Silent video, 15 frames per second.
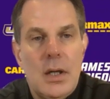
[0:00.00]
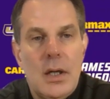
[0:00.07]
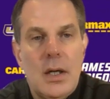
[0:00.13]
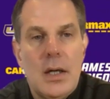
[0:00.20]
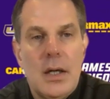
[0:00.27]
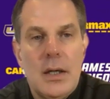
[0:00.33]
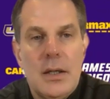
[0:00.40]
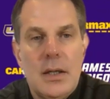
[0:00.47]

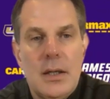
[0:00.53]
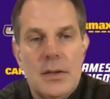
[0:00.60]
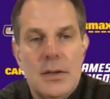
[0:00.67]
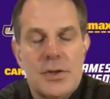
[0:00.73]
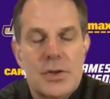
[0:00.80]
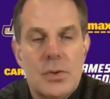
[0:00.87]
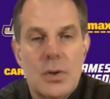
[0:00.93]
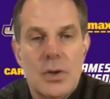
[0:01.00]
and
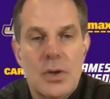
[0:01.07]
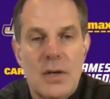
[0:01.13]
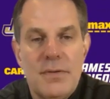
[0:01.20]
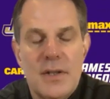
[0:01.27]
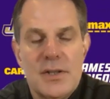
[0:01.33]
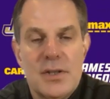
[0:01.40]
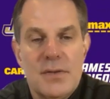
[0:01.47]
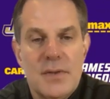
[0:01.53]
scored
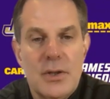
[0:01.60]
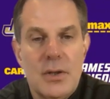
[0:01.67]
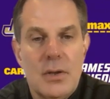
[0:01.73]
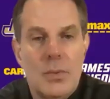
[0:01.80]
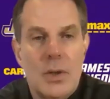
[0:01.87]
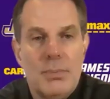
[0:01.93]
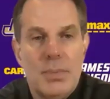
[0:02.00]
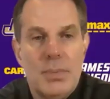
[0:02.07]
offensively on
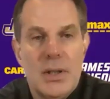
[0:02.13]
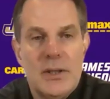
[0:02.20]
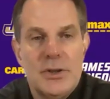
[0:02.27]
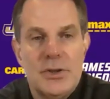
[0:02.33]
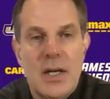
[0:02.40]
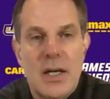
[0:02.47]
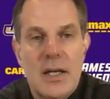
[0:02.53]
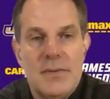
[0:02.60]
one play
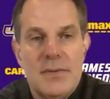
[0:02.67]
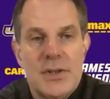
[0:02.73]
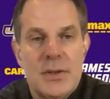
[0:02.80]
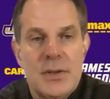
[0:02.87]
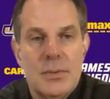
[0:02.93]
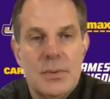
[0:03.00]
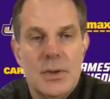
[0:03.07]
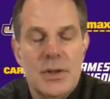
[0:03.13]
drives,
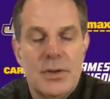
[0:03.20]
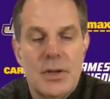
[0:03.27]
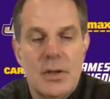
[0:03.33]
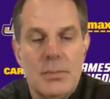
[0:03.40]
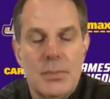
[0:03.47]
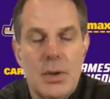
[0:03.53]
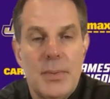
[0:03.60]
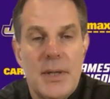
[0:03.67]
really
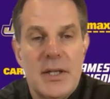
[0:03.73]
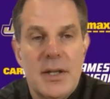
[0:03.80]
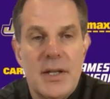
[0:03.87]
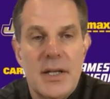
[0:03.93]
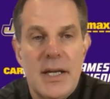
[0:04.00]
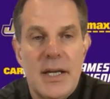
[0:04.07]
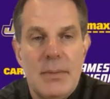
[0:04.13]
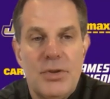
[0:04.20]
turned the momentum of the
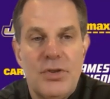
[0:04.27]
game.